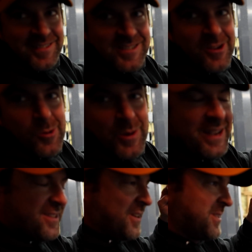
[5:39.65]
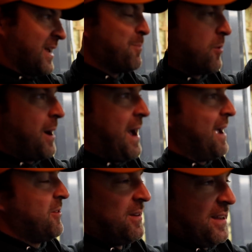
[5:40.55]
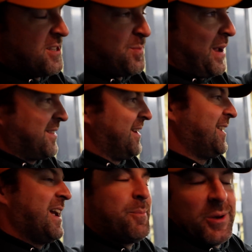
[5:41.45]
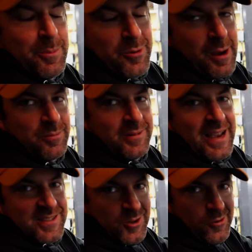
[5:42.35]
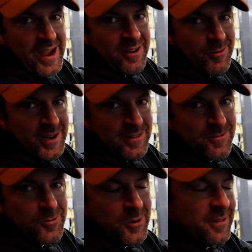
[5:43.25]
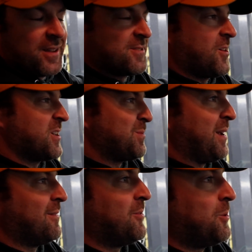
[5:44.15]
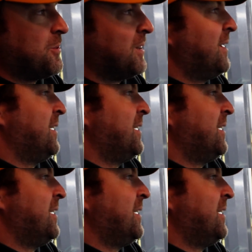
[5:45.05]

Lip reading: So it does. I haven't inspected it yet, but it probably has a crack right in the front of the exhaust manifold.